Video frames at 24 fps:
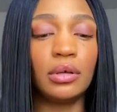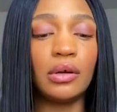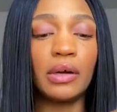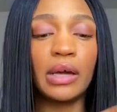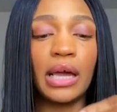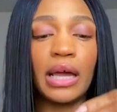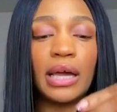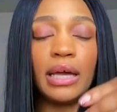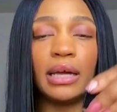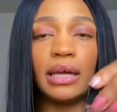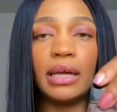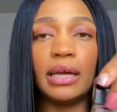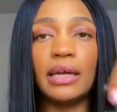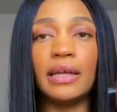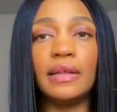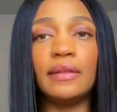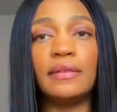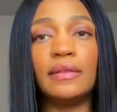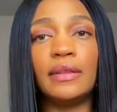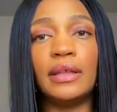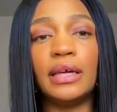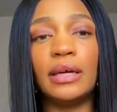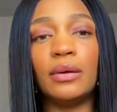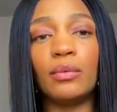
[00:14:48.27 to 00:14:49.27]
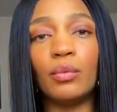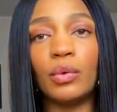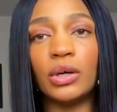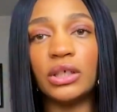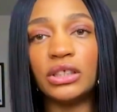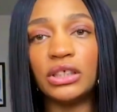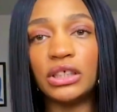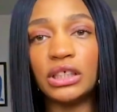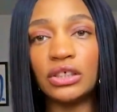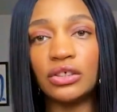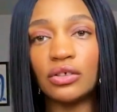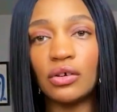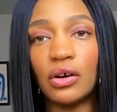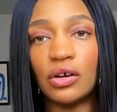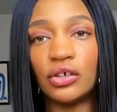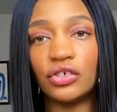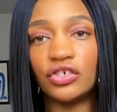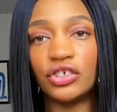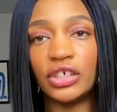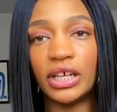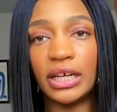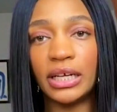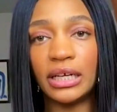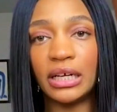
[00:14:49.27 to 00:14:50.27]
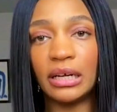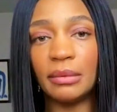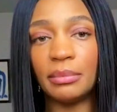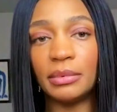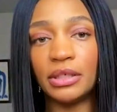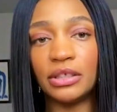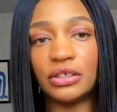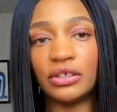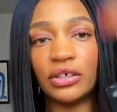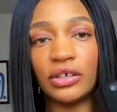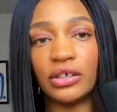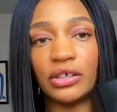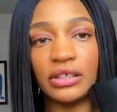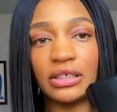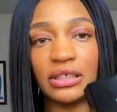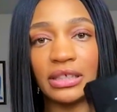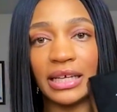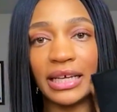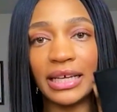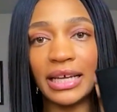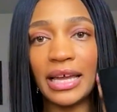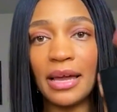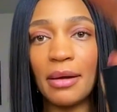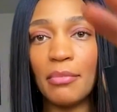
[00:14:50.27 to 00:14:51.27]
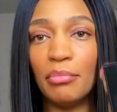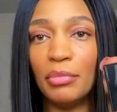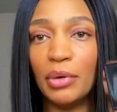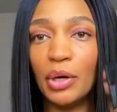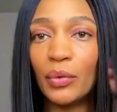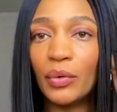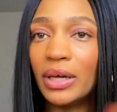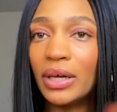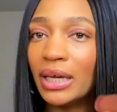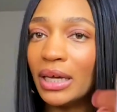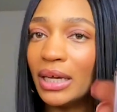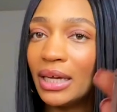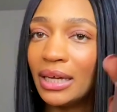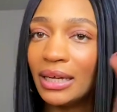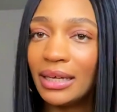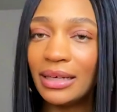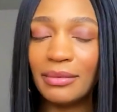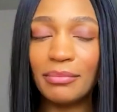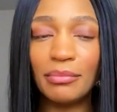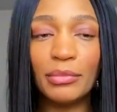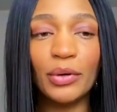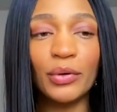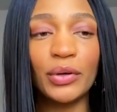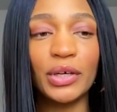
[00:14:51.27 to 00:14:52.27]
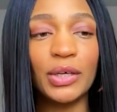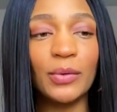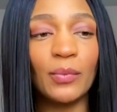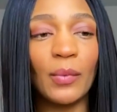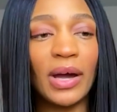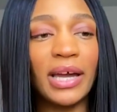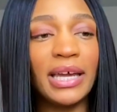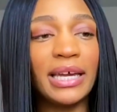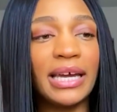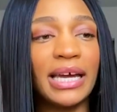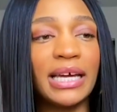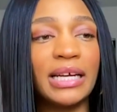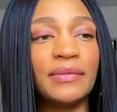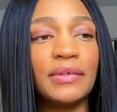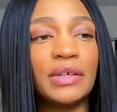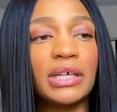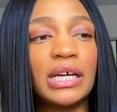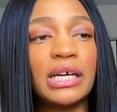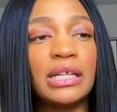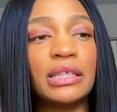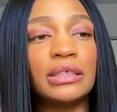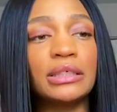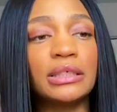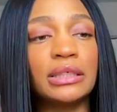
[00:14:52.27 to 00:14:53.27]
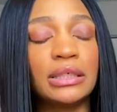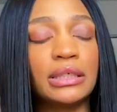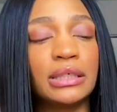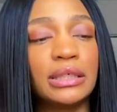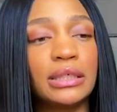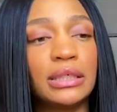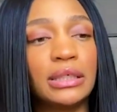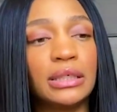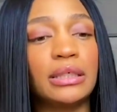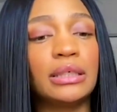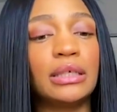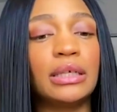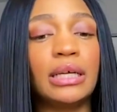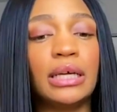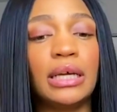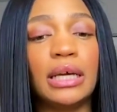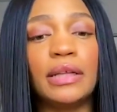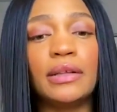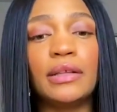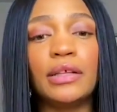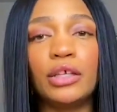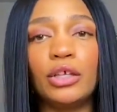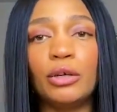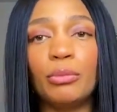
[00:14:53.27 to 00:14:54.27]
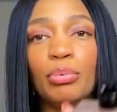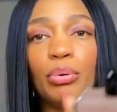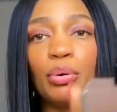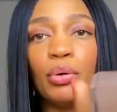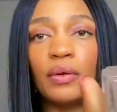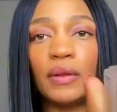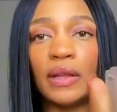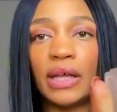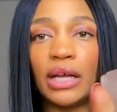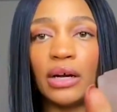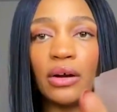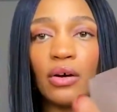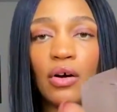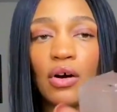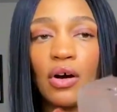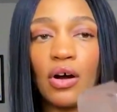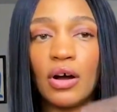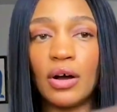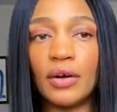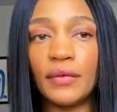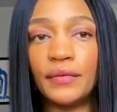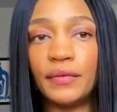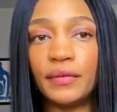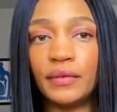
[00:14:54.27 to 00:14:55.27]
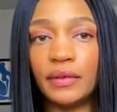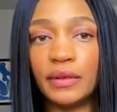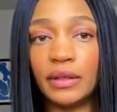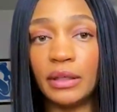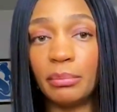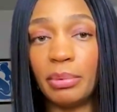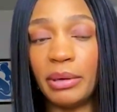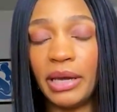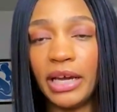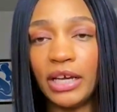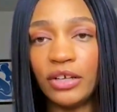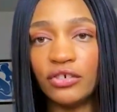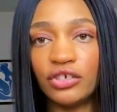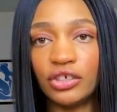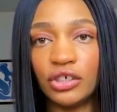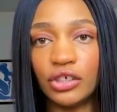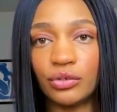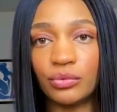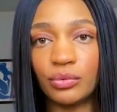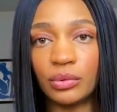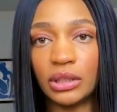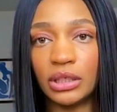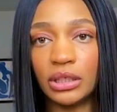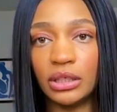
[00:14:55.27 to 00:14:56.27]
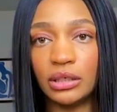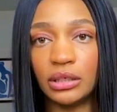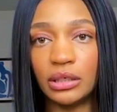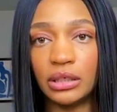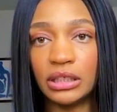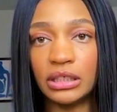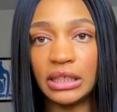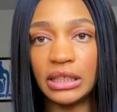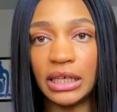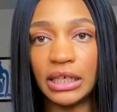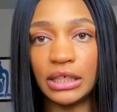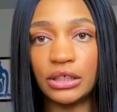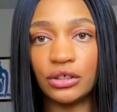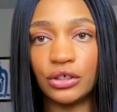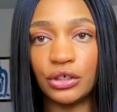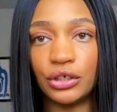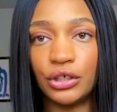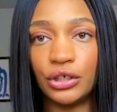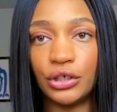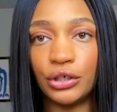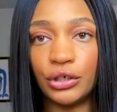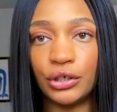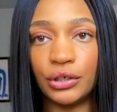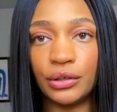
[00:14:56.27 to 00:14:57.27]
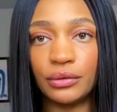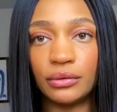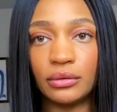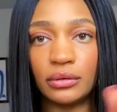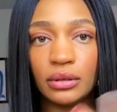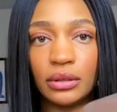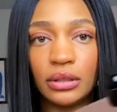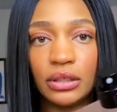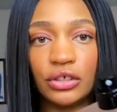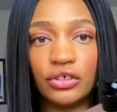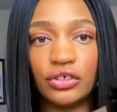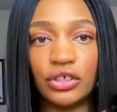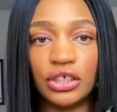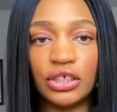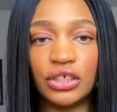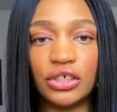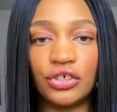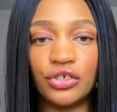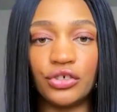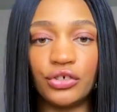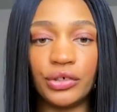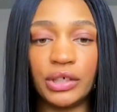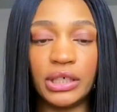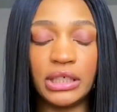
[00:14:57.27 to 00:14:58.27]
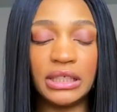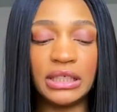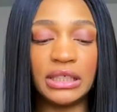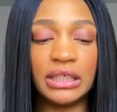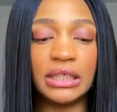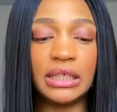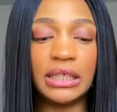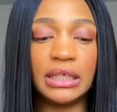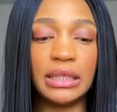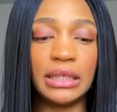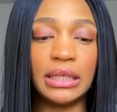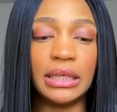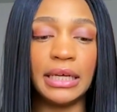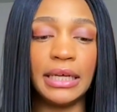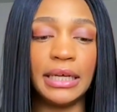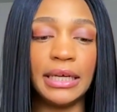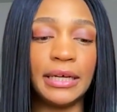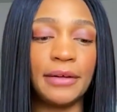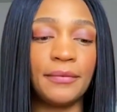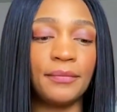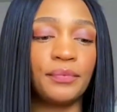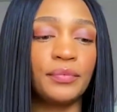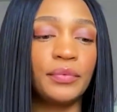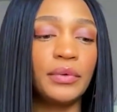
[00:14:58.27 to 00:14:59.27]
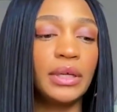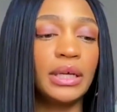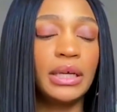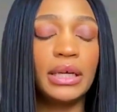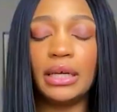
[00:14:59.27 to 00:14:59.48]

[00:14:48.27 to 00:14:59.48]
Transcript: Okay. And then once it's all shaken up, it turns like milky white kind of a color. And then you pull that off. The packaging is really good. It's like secure. This is Transcend again.